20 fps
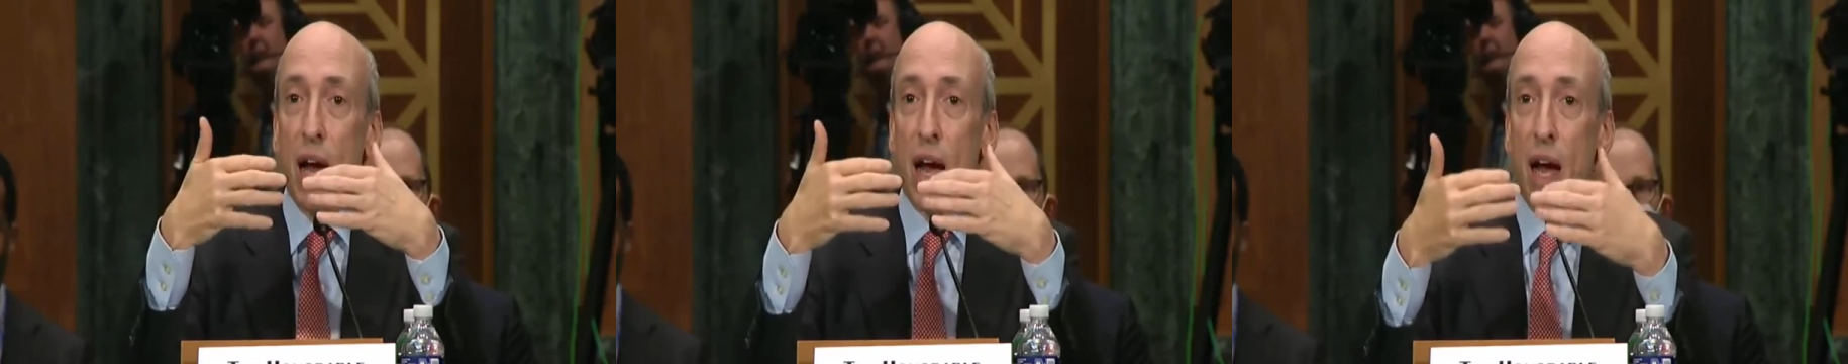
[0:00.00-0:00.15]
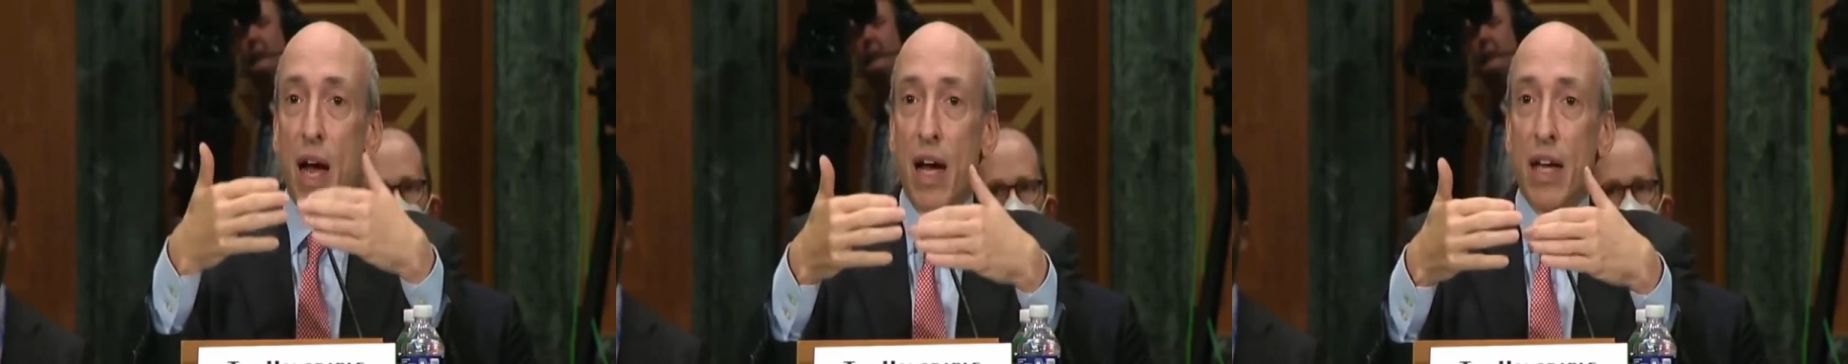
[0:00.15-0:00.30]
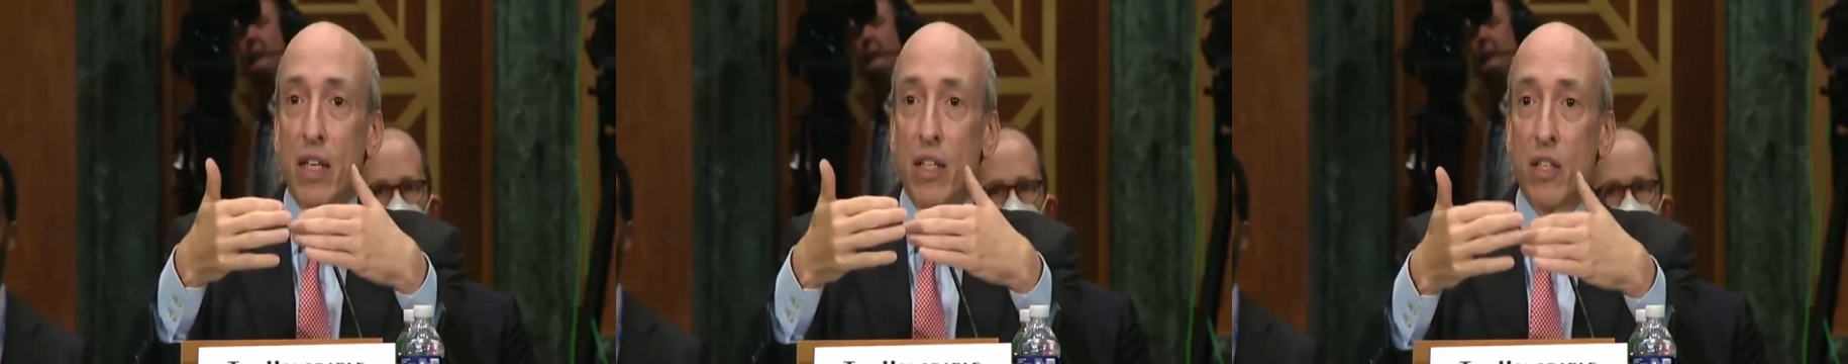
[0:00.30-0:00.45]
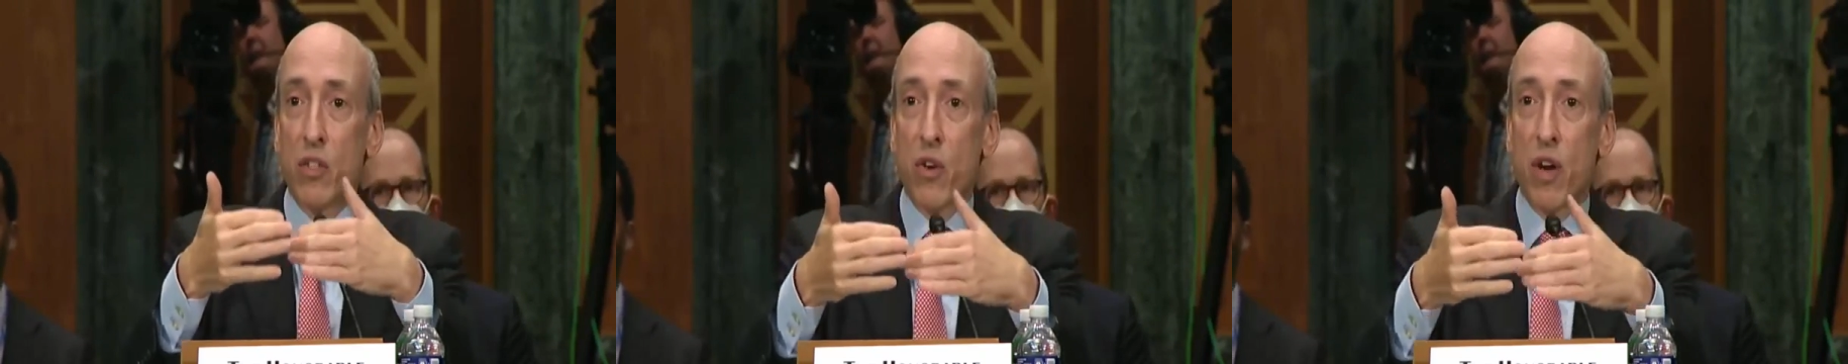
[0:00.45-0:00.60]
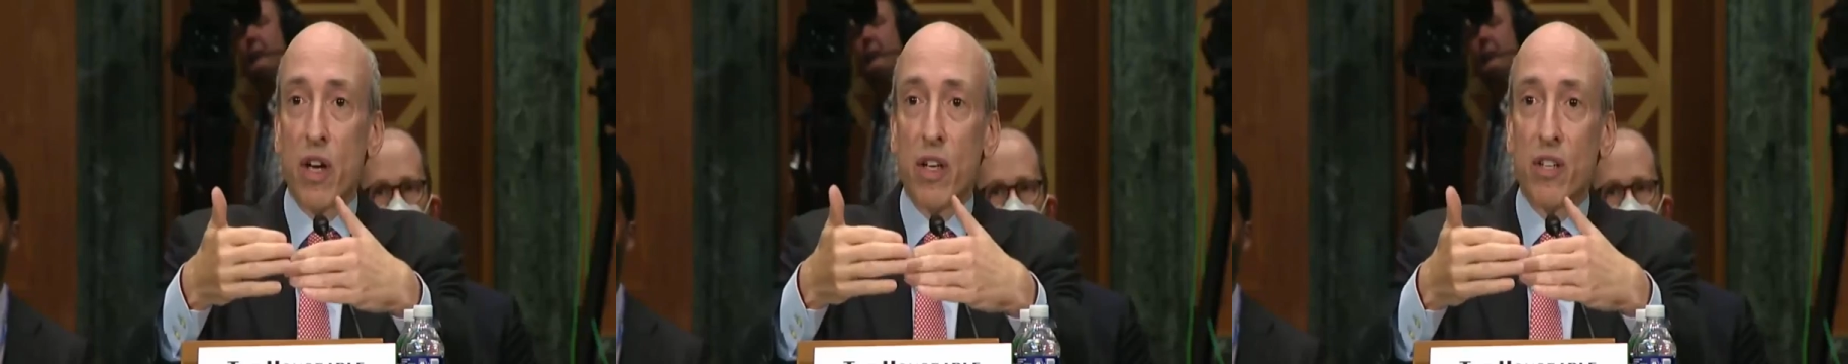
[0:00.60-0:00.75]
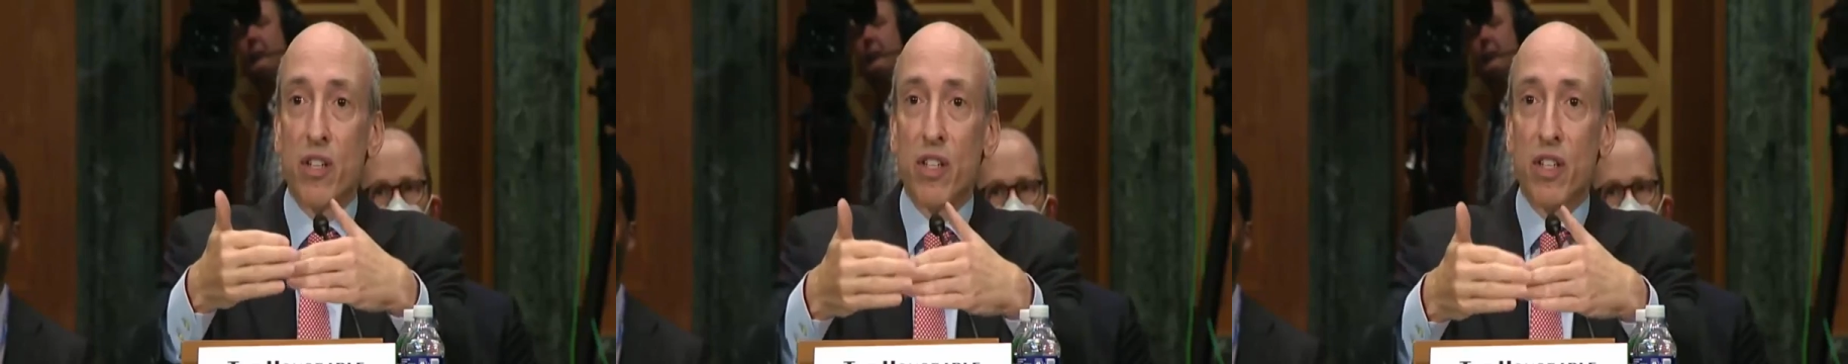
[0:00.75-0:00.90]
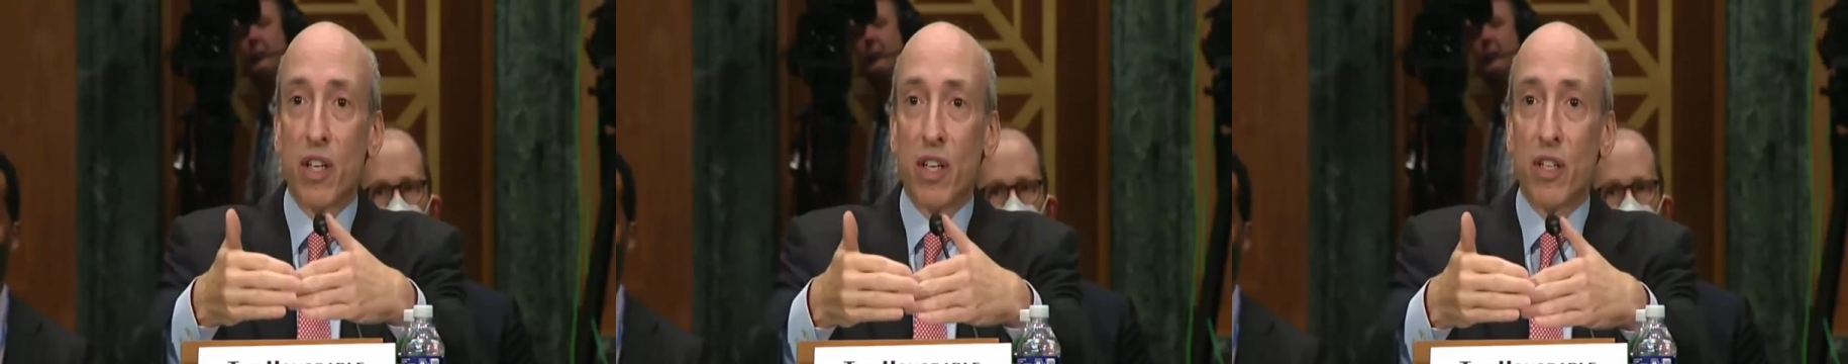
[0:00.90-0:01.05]
I try to
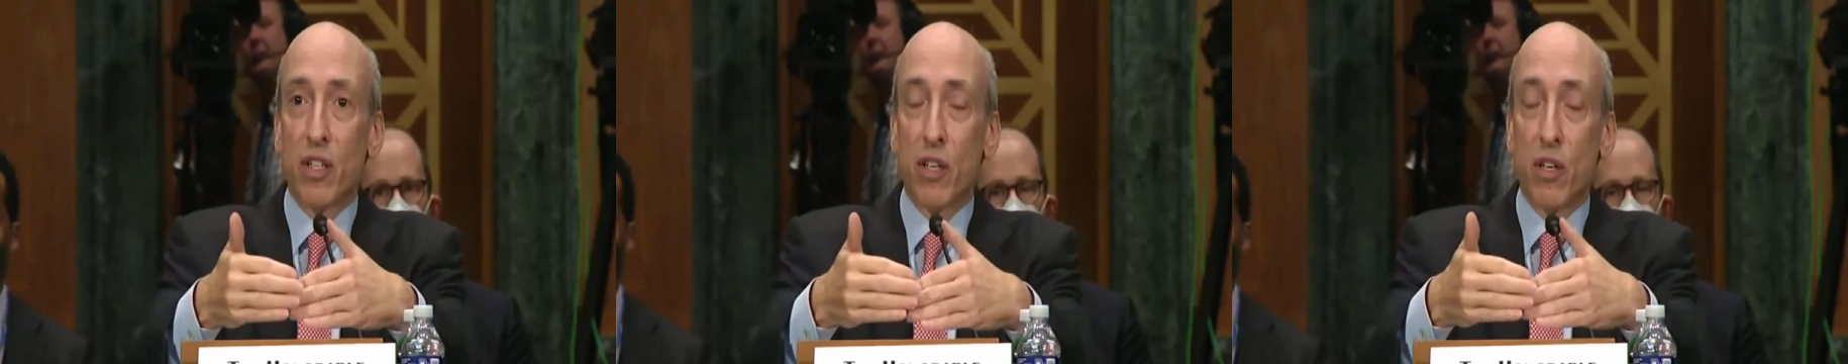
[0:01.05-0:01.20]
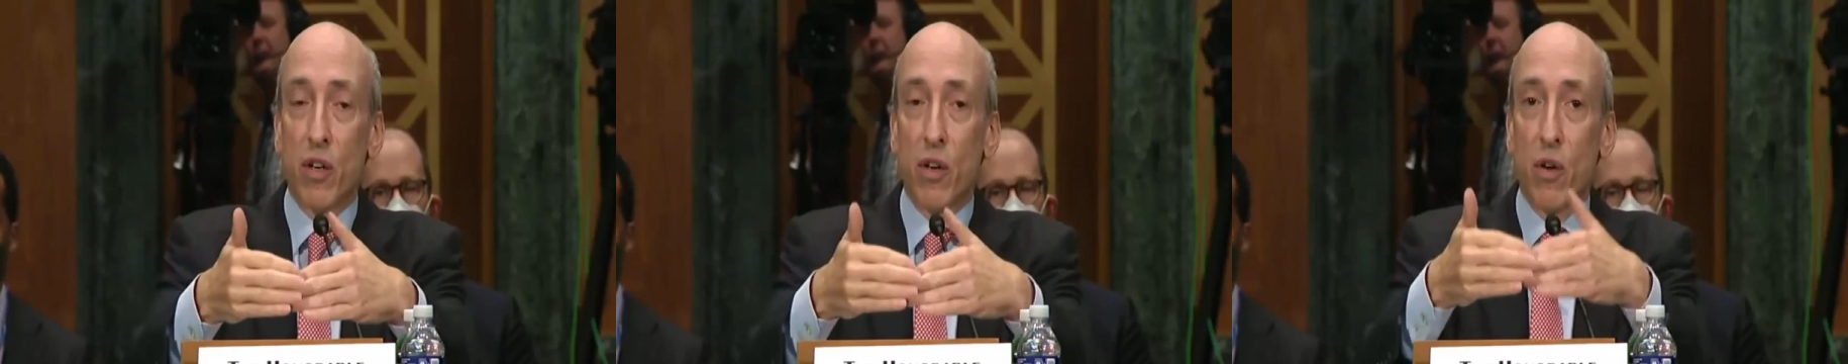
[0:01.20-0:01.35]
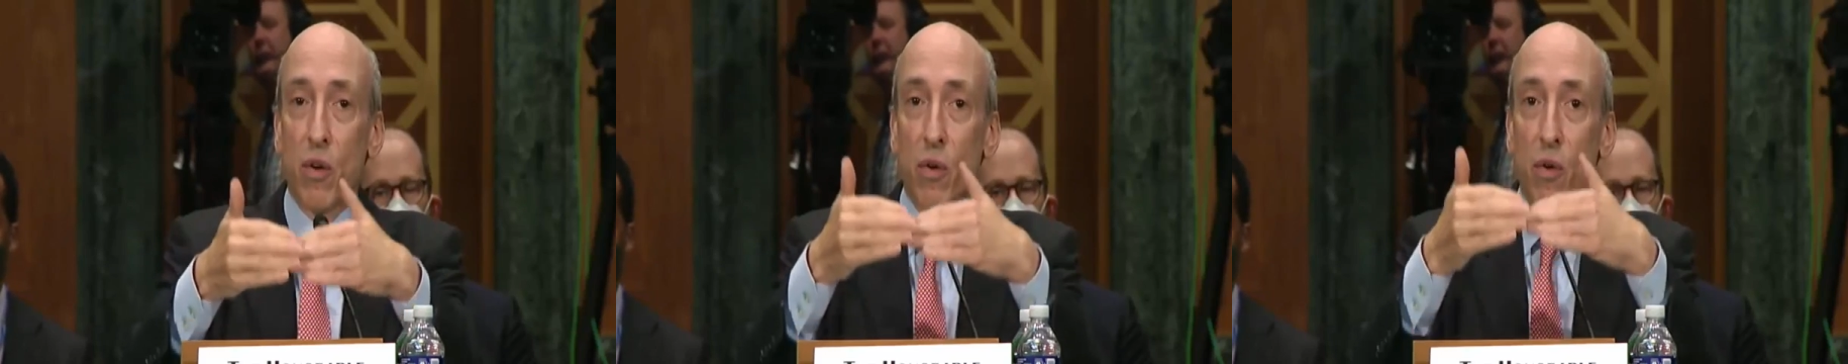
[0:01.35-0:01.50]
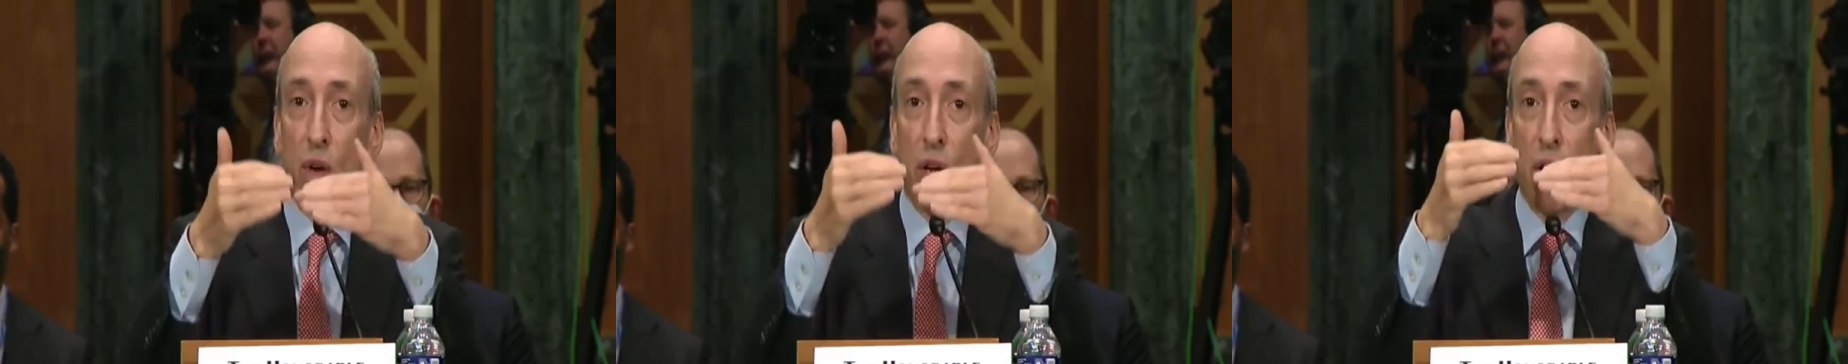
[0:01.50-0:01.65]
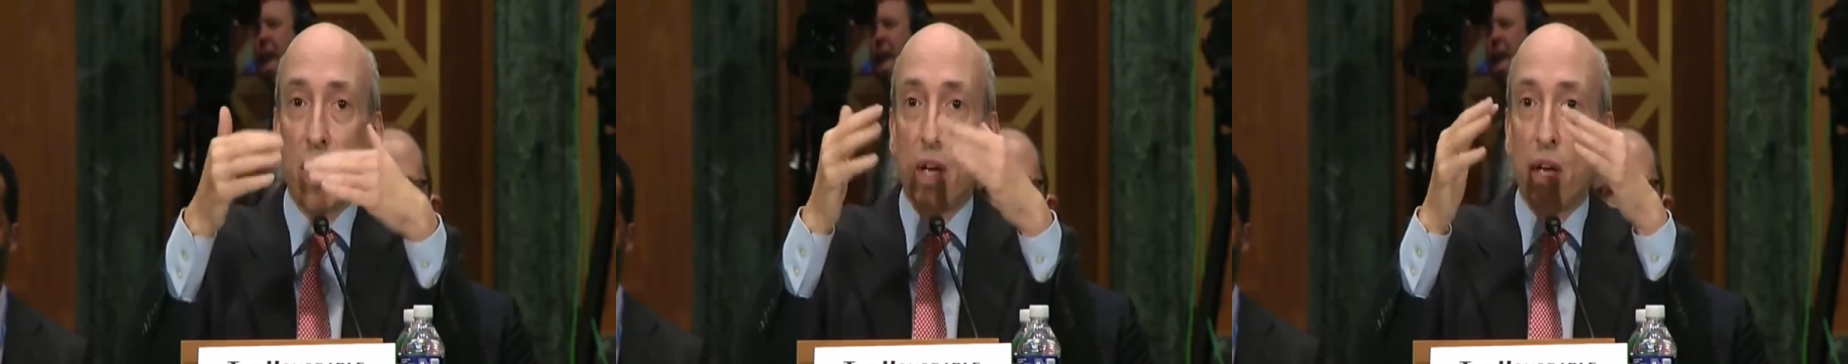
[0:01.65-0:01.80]
stick to